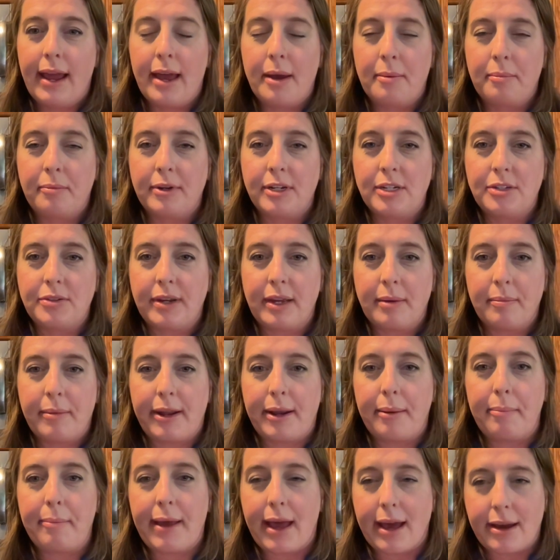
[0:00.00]
we're doing about
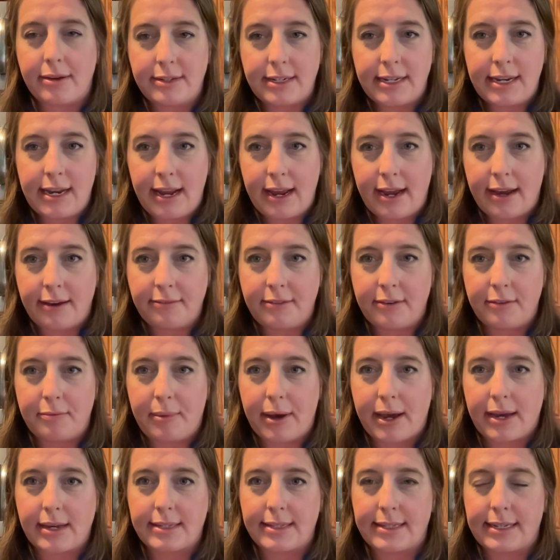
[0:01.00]
1.5 pounds of
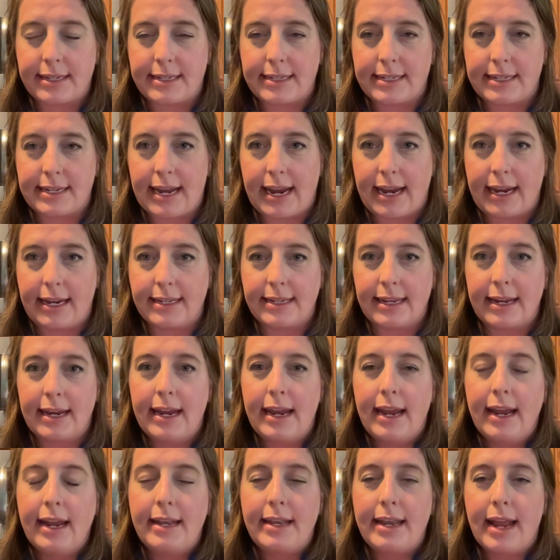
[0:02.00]
pasta tonight.
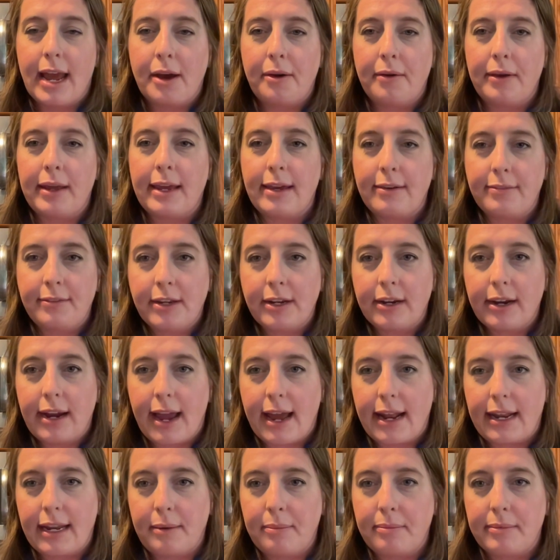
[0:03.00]
Now if you're
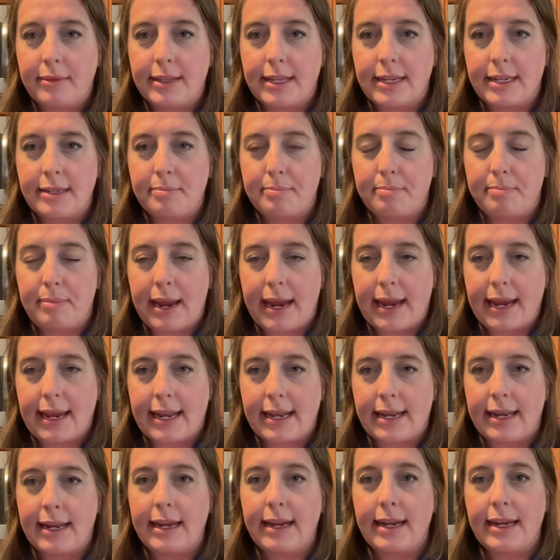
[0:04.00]
adding the
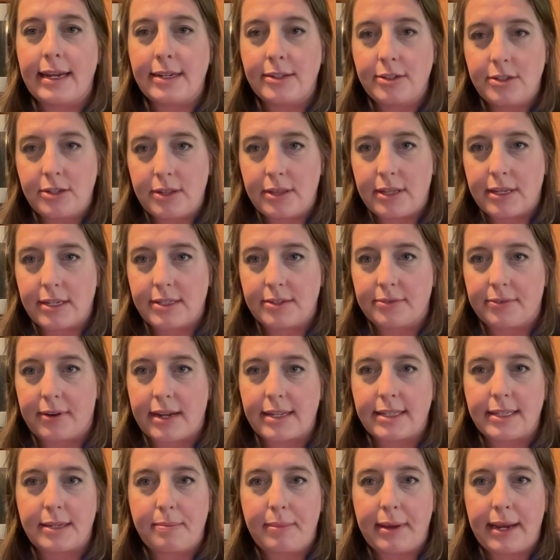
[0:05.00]
bacon into this
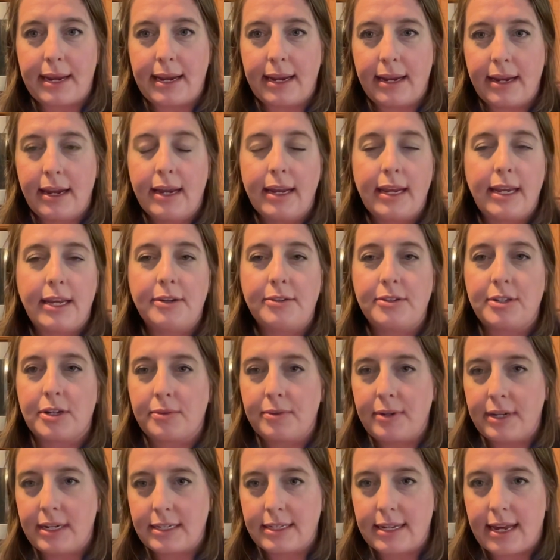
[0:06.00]
recipe, you don't
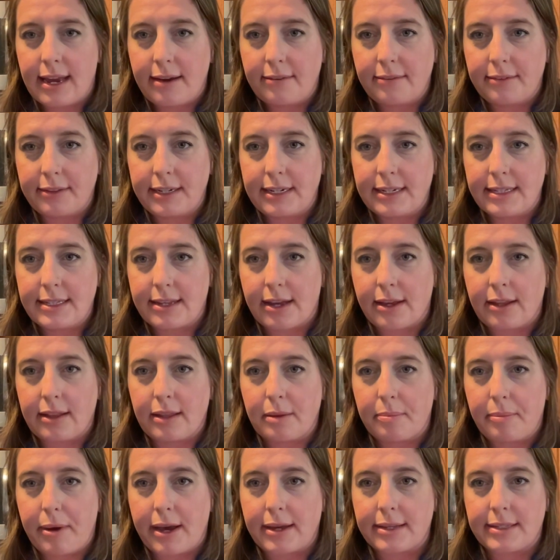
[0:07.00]
need to heavily salt the
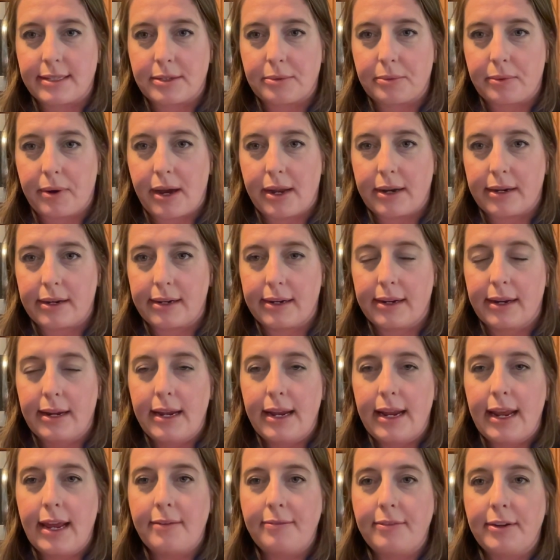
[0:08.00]
pasta water.
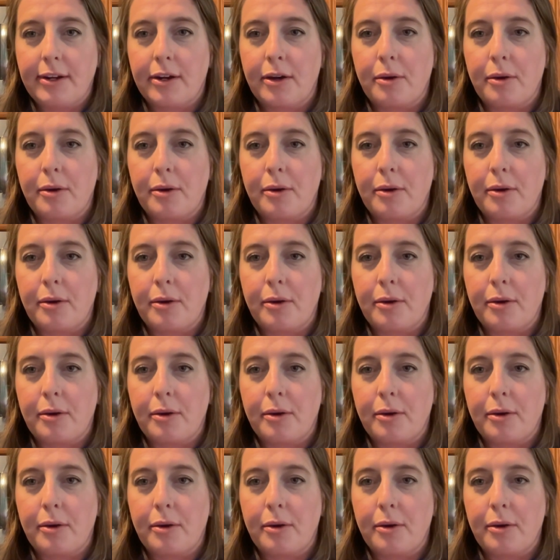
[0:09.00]
If you're